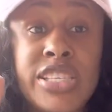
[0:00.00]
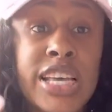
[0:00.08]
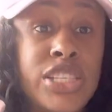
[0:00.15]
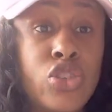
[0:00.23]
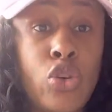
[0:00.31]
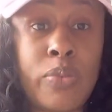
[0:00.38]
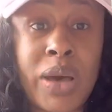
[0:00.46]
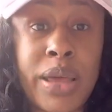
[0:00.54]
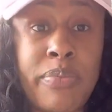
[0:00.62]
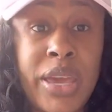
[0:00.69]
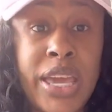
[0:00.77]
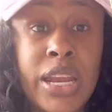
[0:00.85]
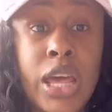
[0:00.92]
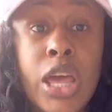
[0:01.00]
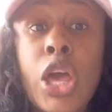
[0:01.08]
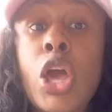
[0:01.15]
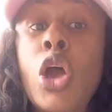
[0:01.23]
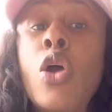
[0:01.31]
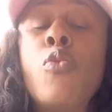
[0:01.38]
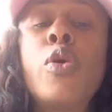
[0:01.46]
as human beings,
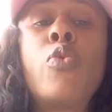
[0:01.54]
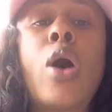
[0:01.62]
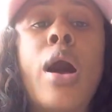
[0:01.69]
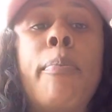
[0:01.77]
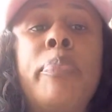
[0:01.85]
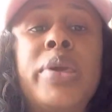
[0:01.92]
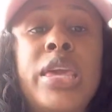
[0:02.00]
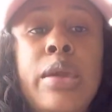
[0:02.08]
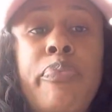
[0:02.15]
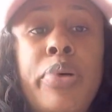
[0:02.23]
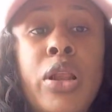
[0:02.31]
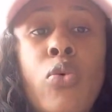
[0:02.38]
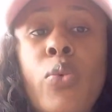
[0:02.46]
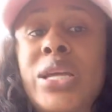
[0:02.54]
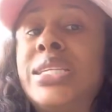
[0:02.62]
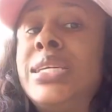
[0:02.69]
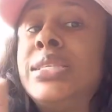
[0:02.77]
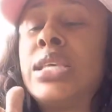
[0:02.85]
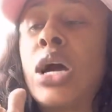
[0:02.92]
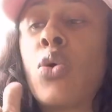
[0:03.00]
we want people where
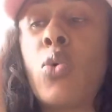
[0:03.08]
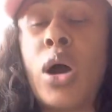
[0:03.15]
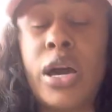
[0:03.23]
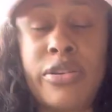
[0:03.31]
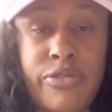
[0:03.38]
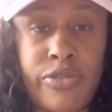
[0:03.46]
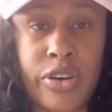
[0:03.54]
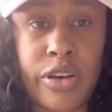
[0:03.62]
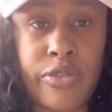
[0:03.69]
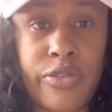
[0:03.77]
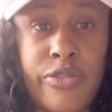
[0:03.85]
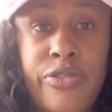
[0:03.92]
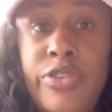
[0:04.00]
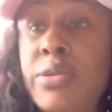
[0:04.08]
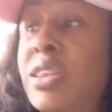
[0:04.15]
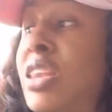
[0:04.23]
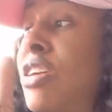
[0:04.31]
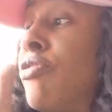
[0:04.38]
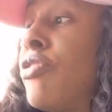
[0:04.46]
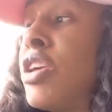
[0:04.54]
things are going for
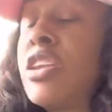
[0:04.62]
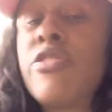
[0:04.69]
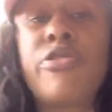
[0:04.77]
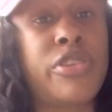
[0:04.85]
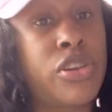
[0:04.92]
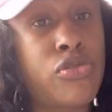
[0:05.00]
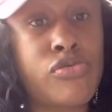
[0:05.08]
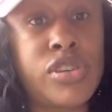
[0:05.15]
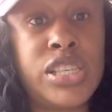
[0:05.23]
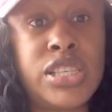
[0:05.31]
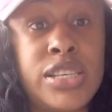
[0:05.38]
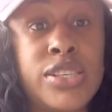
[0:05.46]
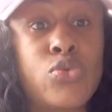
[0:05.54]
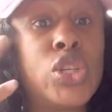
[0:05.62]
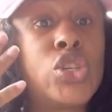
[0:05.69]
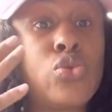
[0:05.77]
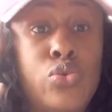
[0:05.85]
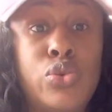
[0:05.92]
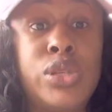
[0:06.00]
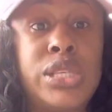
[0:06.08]
different reasons we
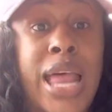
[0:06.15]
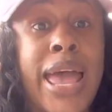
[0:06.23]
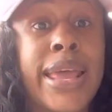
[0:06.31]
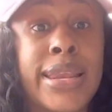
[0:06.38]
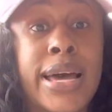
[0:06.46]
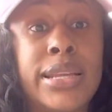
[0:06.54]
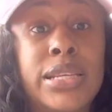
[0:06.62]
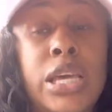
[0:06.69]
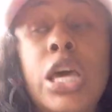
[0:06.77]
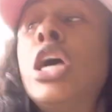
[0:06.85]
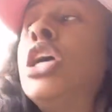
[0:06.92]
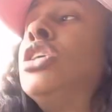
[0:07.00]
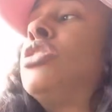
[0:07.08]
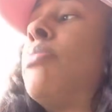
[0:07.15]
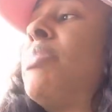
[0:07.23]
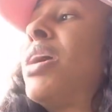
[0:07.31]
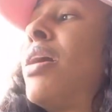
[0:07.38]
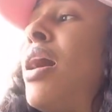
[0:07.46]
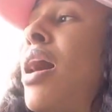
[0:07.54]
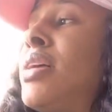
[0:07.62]
choose like that. So
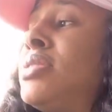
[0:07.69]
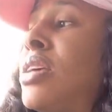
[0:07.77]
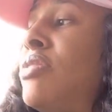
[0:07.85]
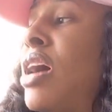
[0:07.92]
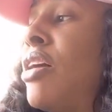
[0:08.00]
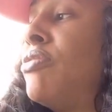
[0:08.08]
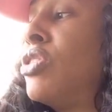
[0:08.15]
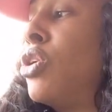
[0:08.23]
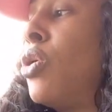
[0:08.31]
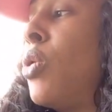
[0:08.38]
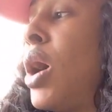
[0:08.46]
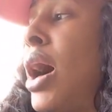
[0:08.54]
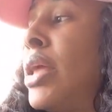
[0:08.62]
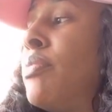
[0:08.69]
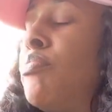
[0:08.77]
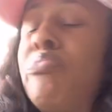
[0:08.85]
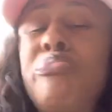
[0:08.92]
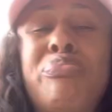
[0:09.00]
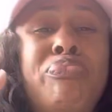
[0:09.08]
because of that now, and